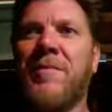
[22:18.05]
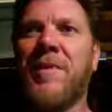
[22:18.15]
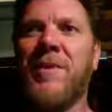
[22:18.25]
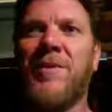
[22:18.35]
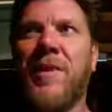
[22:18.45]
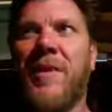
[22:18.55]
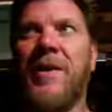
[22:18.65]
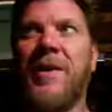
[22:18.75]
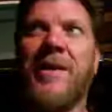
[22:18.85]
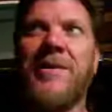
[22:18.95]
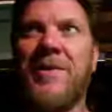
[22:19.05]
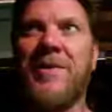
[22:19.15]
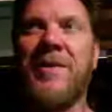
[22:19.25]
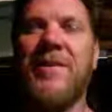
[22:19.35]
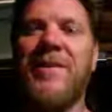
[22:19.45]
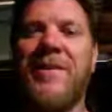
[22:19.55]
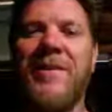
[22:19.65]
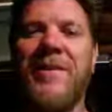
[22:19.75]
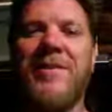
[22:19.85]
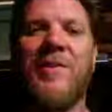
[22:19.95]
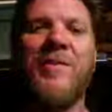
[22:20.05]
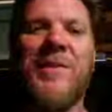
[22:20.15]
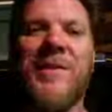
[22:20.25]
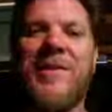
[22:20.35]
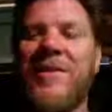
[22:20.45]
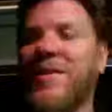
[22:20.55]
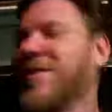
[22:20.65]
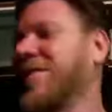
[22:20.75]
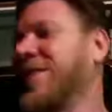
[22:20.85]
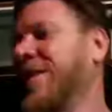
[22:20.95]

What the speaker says: country against its own citizens.